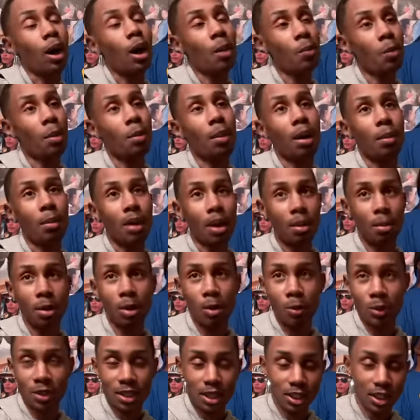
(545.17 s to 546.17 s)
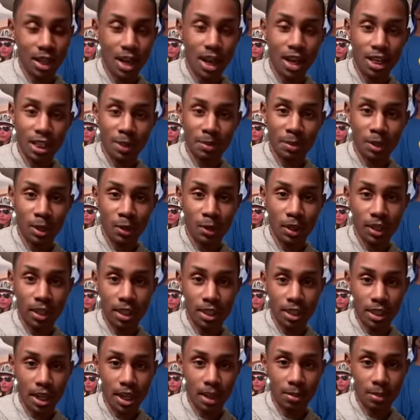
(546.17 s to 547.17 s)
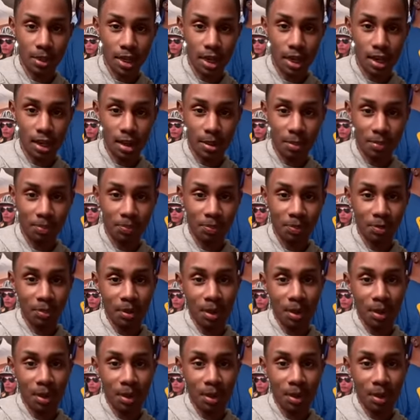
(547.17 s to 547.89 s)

him and my mama was at the hospital at the same time.